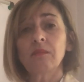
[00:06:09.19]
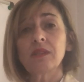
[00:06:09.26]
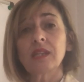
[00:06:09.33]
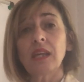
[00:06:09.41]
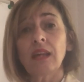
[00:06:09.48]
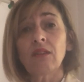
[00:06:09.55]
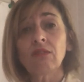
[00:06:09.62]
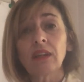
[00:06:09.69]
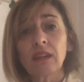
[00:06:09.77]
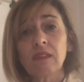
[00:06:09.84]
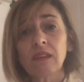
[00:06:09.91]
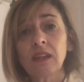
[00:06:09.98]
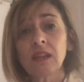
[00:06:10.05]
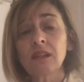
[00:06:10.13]
tearing
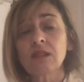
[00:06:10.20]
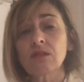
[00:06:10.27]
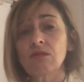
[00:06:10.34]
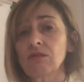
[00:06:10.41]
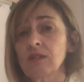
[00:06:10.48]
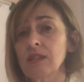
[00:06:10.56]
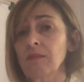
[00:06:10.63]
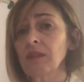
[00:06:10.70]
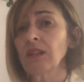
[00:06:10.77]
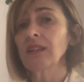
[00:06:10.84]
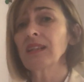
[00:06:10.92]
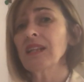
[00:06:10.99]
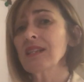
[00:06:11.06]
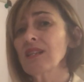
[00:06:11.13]
things or something
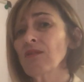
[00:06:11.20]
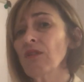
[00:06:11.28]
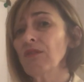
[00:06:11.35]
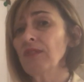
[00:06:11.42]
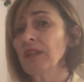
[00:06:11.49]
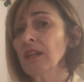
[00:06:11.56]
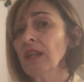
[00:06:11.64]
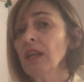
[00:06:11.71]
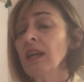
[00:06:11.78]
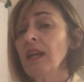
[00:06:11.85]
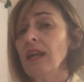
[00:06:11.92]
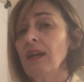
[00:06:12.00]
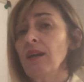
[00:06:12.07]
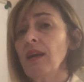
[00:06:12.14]
like that, so often
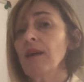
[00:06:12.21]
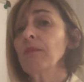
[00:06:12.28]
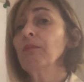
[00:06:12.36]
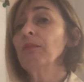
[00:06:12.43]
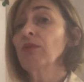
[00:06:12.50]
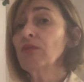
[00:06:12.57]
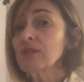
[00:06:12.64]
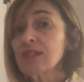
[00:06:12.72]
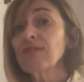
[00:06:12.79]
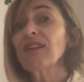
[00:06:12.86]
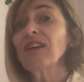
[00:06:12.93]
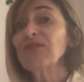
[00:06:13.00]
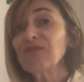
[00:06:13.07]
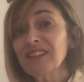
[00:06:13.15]
our books
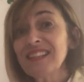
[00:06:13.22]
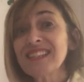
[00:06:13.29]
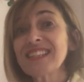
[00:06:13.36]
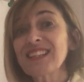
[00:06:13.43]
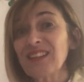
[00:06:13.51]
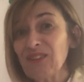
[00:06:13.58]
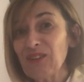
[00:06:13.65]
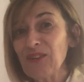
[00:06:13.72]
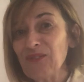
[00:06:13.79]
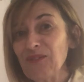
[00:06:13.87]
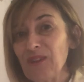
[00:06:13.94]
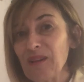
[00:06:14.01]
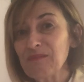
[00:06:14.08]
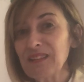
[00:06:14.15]
are at risk
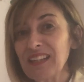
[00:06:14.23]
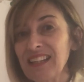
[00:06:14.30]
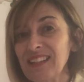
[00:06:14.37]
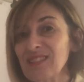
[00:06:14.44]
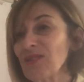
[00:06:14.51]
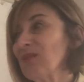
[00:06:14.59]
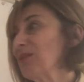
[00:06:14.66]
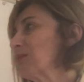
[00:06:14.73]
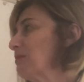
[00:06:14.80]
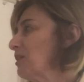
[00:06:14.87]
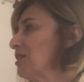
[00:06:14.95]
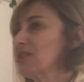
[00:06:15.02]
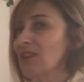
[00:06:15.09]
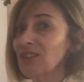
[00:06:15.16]
of getting torn
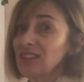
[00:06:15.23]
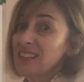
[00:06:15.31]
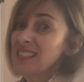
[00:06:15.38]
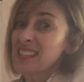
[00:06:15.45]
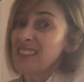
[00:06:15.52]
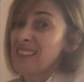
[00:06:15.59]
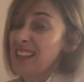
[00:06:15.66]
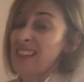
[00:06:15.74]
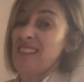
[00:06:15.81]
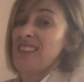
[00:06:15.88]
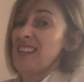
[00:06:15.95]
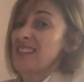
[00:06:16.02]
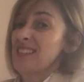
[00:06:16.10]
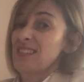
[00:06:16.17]
by toddlers, and
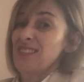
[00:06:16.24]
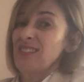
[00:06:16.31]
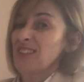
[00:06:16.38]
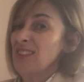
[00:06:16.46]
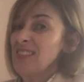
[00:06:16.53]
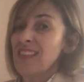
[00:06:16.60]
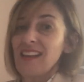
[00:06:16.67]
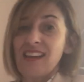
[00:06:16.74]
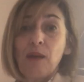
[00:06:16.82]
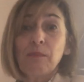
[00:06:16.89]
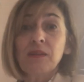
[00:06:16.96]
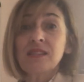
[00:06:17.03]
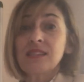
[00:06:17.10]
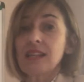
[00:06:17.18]
that's, that
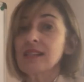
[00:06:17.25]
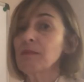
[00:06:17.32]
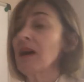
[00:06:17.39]
happens. That's